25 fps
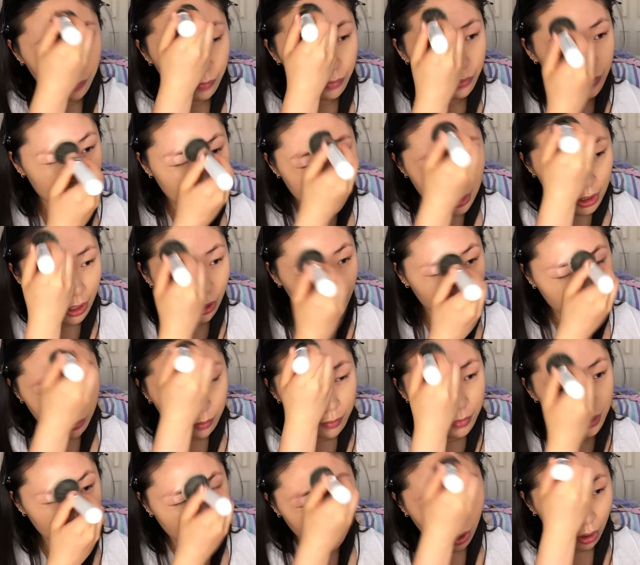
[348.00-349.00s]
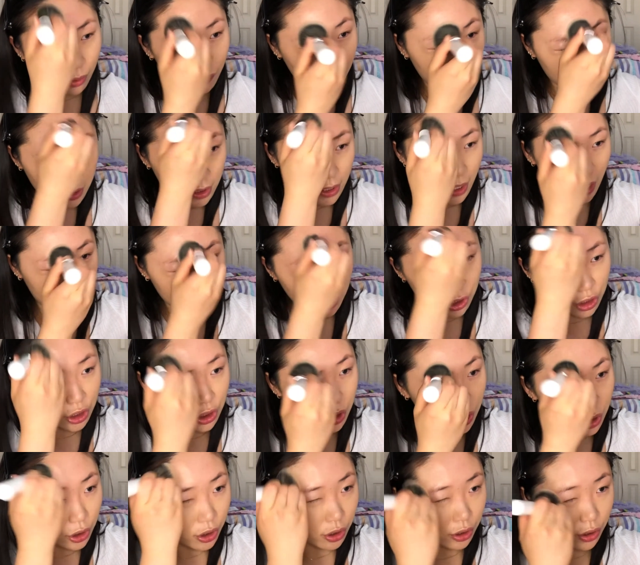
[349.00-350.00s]
In terms of the
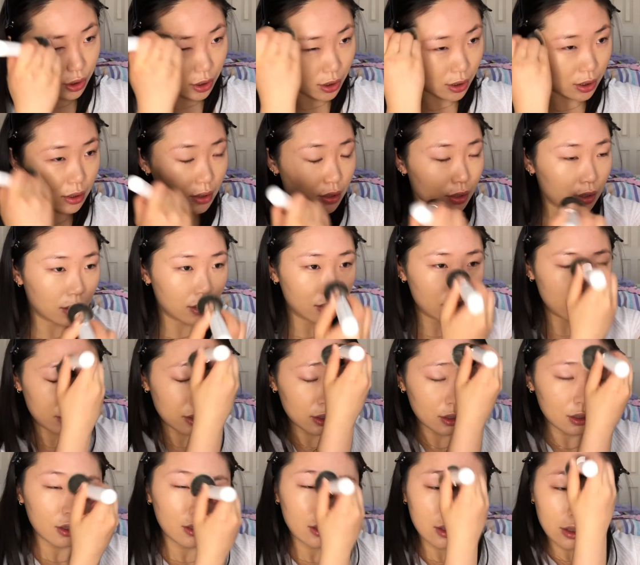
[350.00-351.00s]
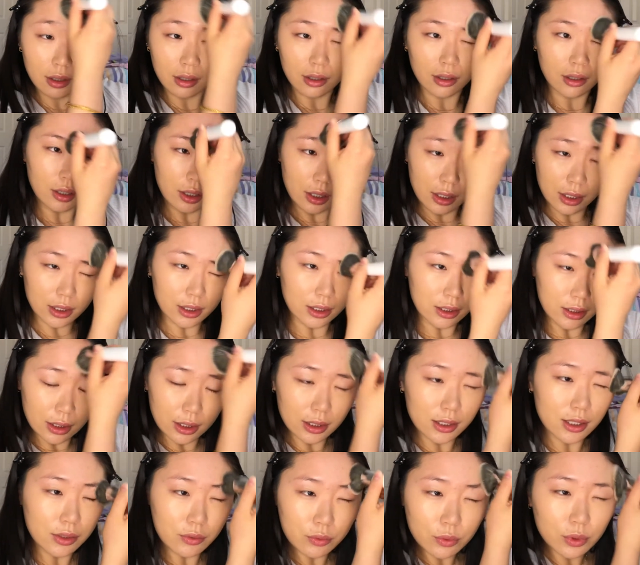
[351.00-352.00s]
texture, it
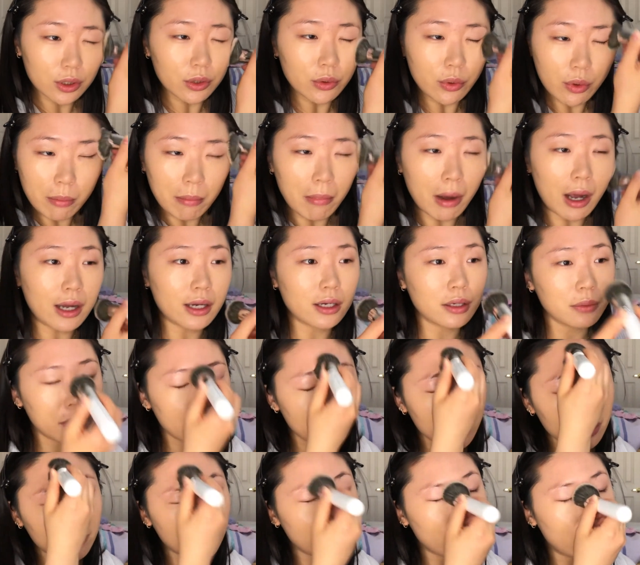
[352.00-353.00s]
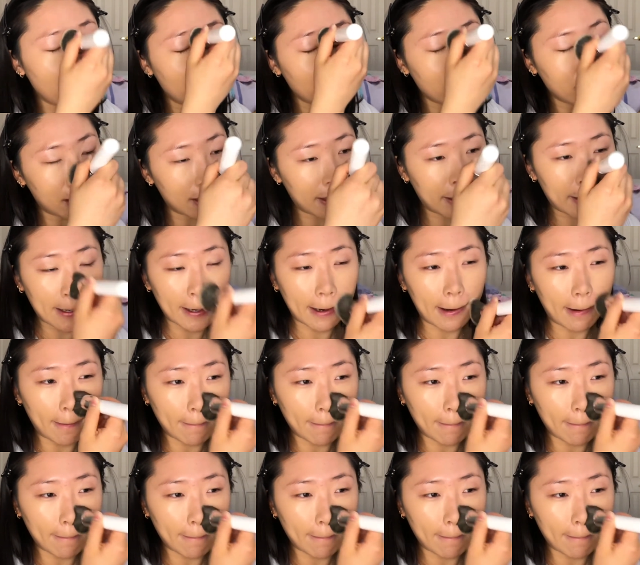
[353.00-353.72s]
doesn't really remind me of any